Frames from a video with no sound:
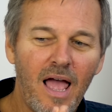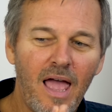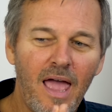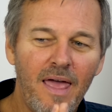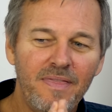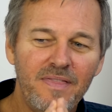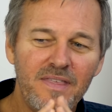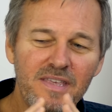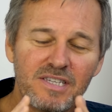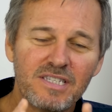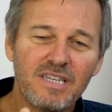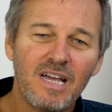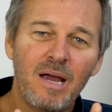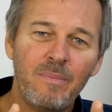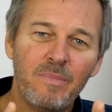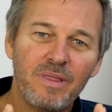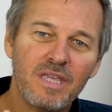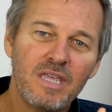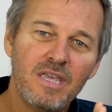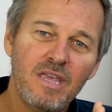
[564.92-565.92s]
And this
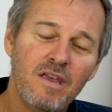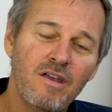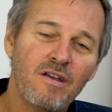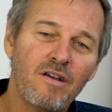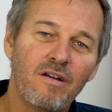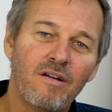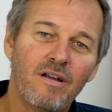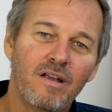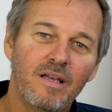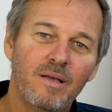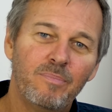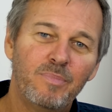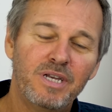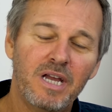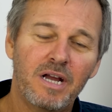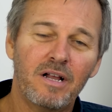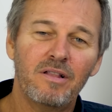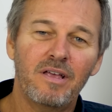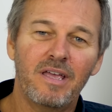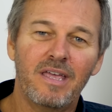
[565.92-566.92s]
time of the year
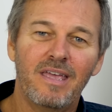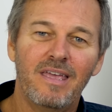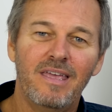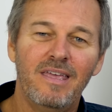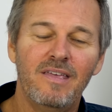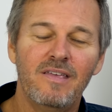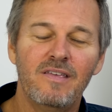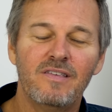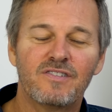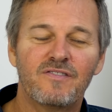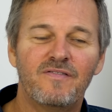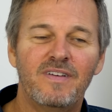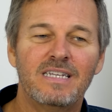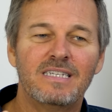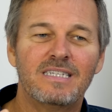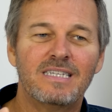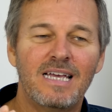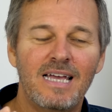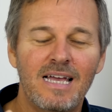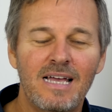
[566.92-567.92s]
particularly is
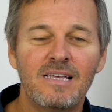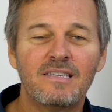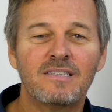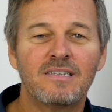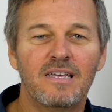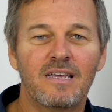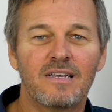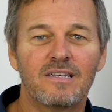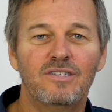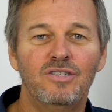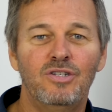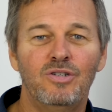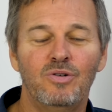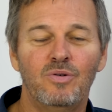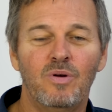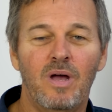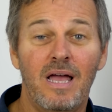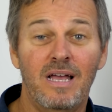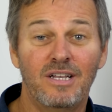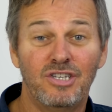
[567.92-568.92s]
fantastic
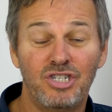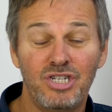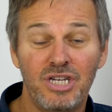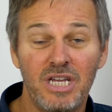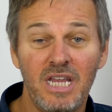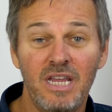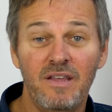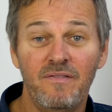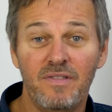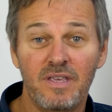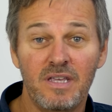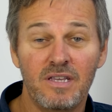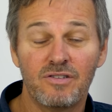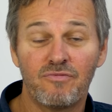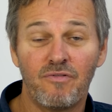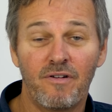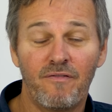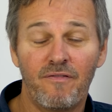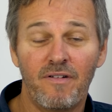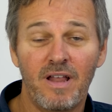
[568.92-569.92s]
to achieve
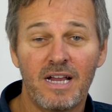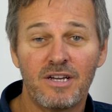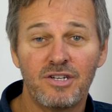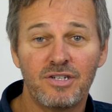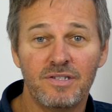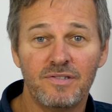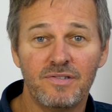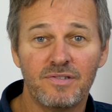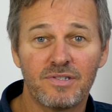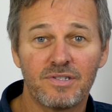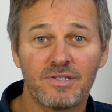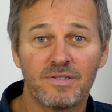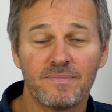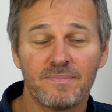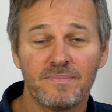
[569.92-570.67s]
these reflections.